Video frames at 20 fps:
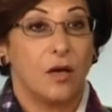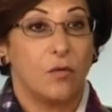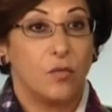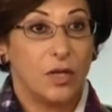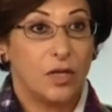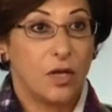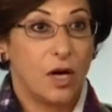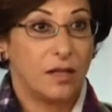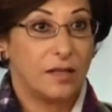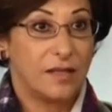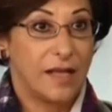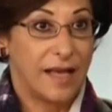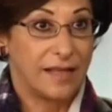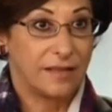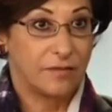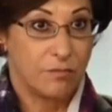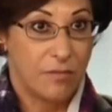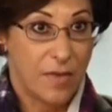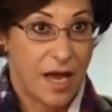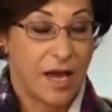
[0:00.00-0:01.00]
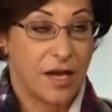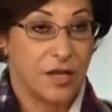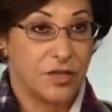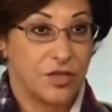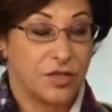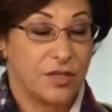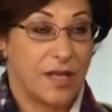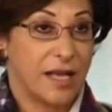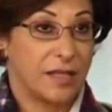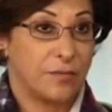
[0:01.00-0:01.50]
Without that
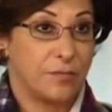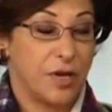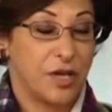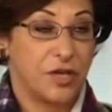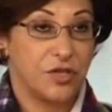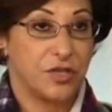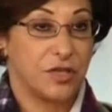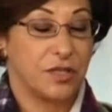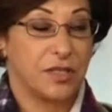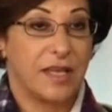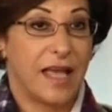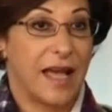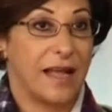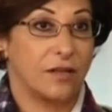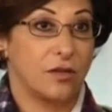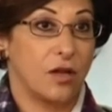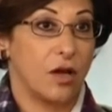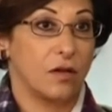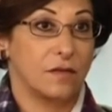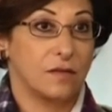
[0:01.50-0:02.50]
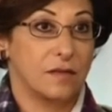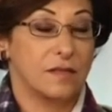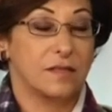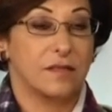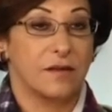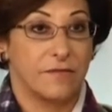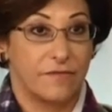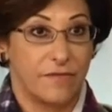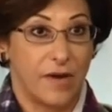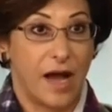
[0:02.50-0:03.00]
match, that patient cannot
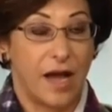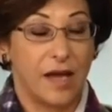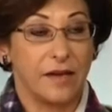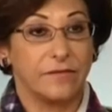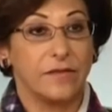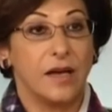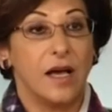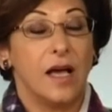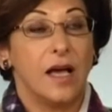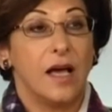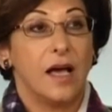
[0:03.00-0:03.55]
survive